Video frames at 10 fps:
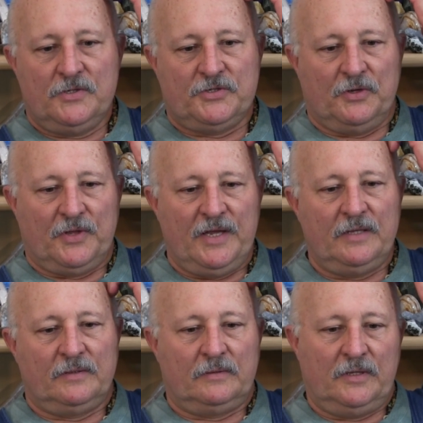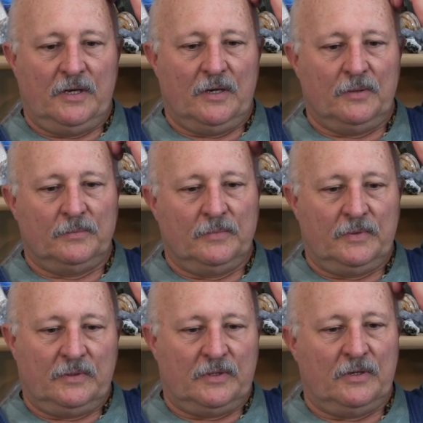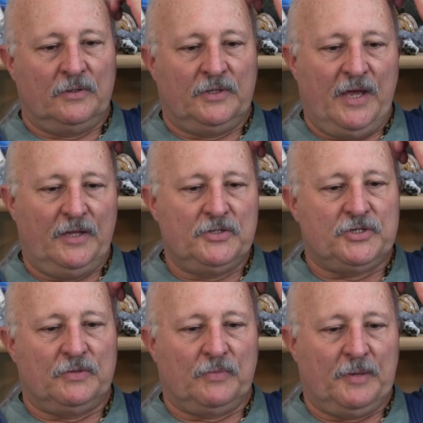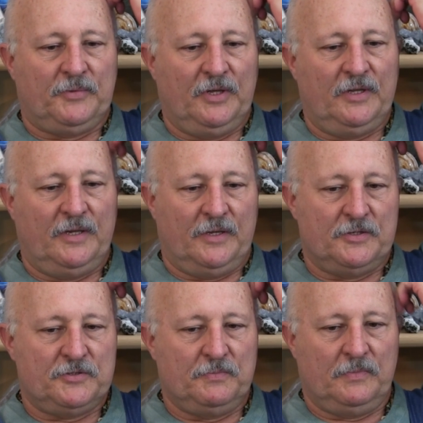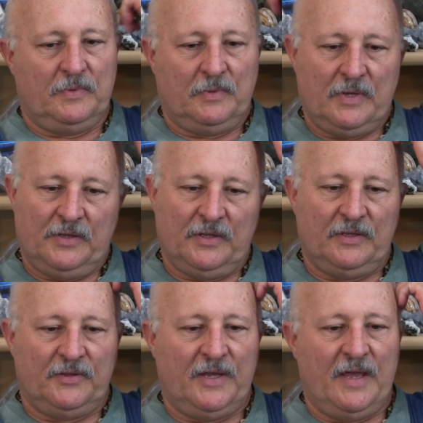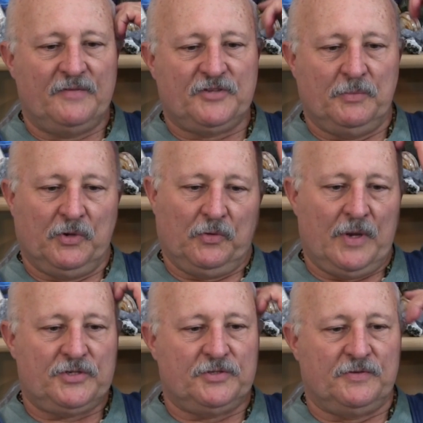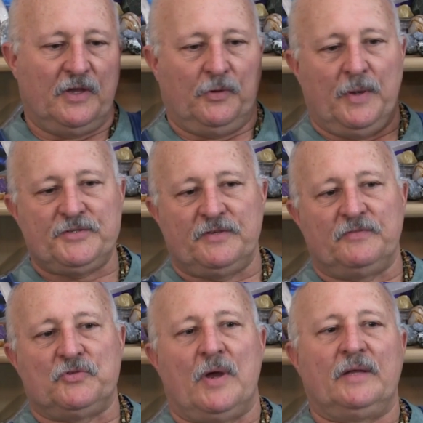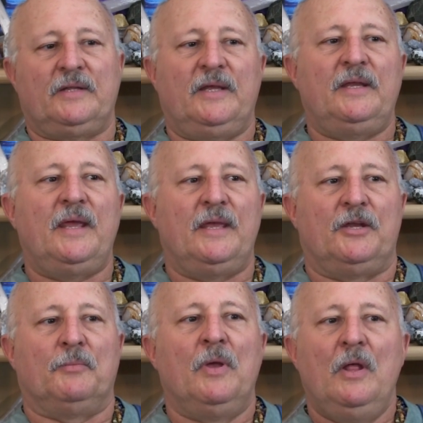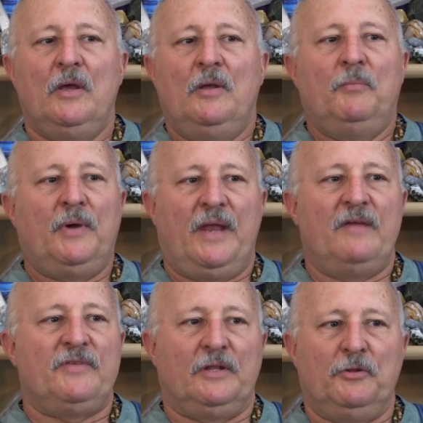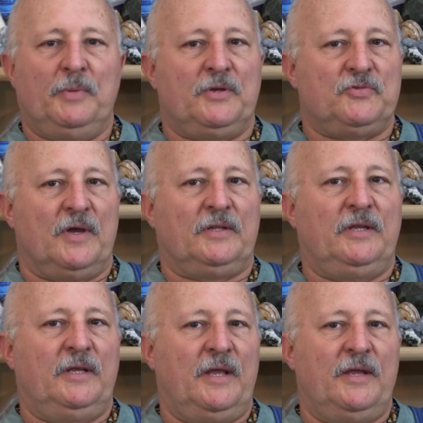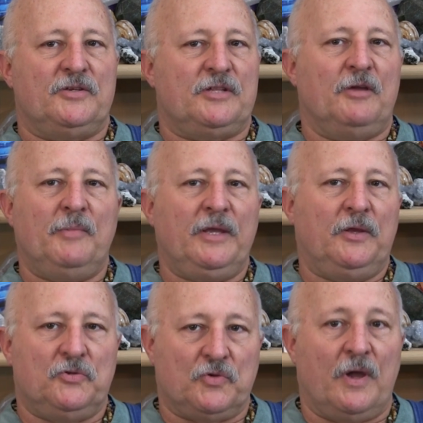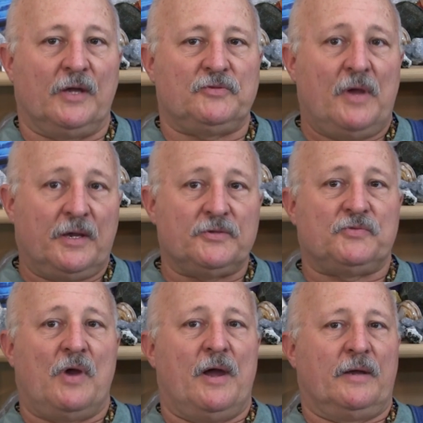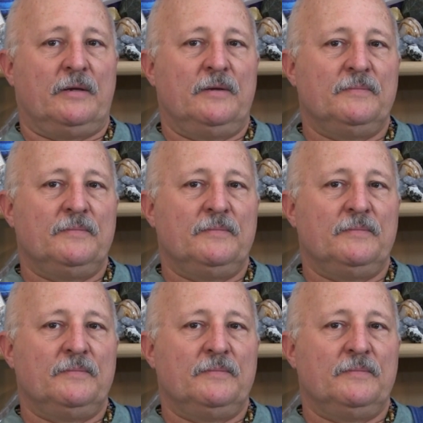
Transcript: So they, you know, they're intelligent reptilians, and they, they have some aggressive aggressive Drachk DNA in them. But having a little bit of Drachk DNA does not make you Drachk. Drachk is Drachk.